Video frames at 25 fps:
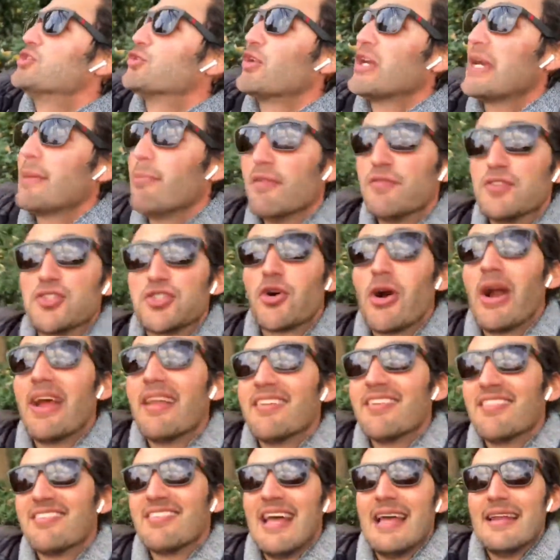dream of
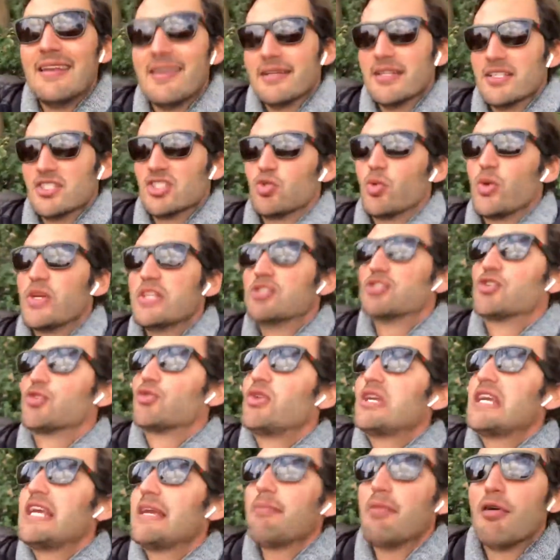transcendence, we
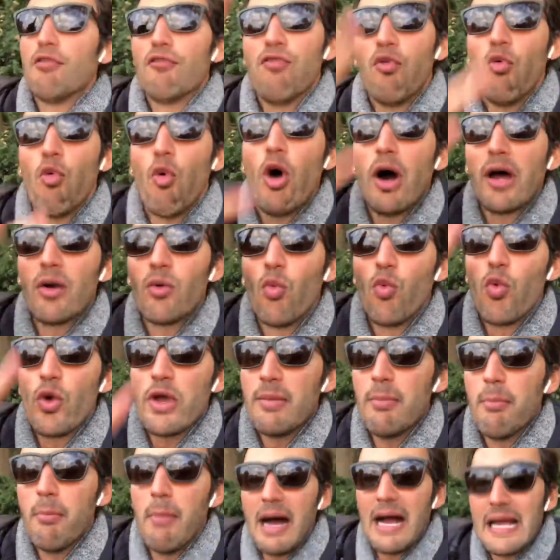dream of what
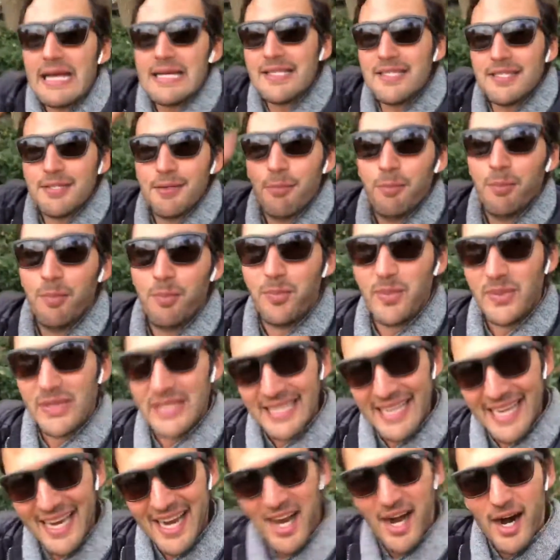we might
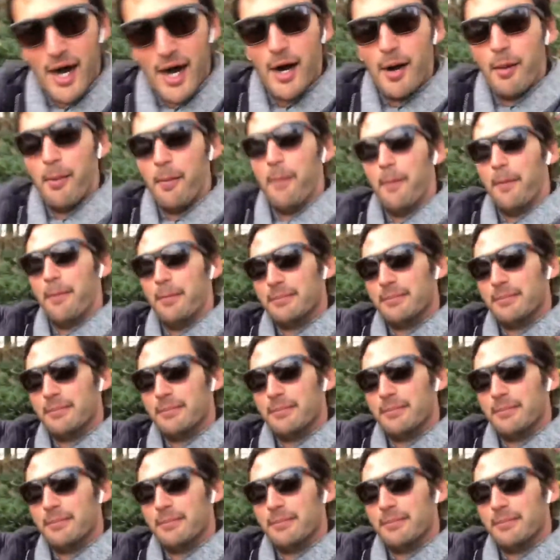become.